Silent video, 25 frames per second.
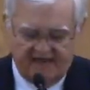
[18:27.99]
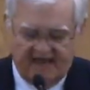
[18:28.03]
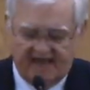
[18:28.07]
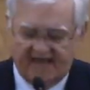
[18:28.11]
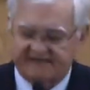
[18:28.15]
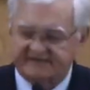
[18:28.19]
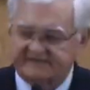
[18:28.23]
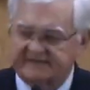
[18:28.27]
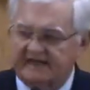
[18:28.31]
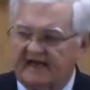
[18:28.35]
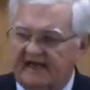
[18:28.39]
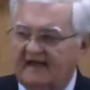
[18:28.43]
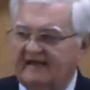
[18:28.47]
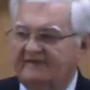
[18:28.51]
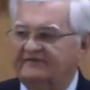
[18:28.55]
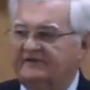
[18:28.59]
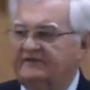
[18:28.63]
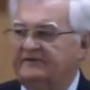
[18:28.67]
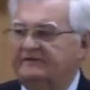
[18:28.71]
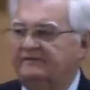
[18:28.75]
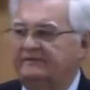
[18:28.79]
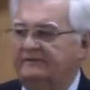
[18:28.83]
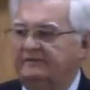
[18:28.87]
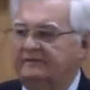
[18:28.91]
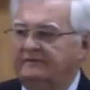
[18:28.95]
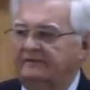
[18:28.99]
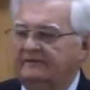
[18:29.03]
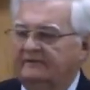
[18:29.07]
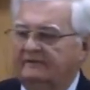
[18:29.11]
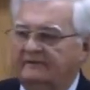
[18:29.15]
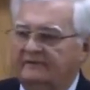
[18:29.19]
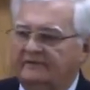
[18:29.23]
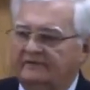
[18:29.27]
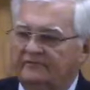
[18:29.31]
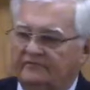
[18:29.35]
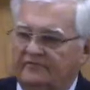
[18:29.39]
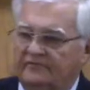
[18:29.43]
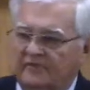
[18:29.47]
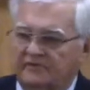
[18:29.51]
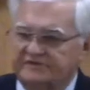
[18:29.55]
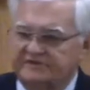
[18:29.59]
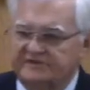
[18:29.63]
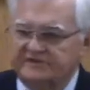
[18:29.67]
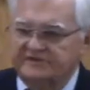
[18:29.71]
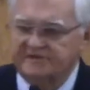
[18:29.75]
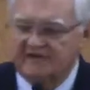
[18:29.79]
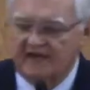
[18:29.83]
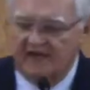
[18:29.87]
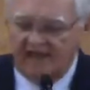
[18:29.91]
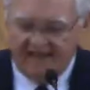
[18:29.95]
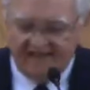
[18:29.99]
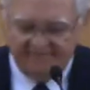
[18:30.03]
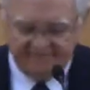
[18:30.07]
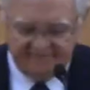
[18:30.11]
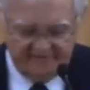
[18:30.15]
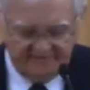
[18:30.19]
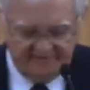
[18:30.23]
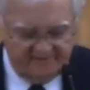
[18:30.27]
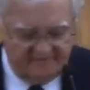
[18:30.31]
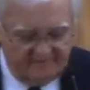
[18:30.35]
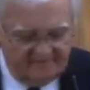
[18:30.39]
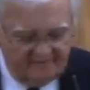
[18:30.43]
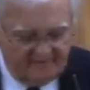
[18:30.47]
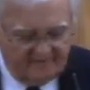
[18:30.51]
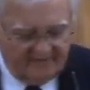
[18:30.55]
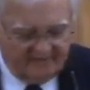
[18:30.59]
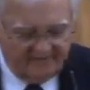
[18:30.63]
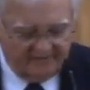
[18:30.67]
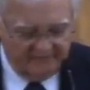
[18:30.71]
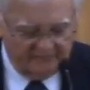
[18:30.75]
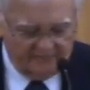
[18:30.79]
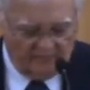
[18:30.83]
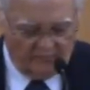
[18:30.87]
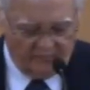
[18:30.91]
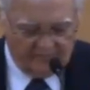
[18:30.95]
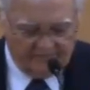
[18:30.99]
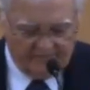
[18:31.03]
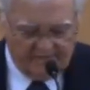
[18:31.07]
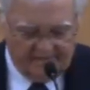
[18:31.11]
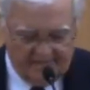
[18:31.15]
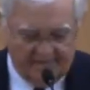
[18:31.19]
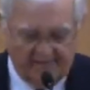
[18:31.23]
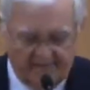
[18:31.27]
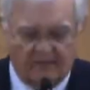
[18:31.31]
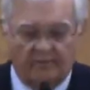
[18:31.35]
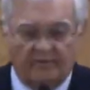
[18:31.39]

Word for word: Acts 11, verses 11 and 14,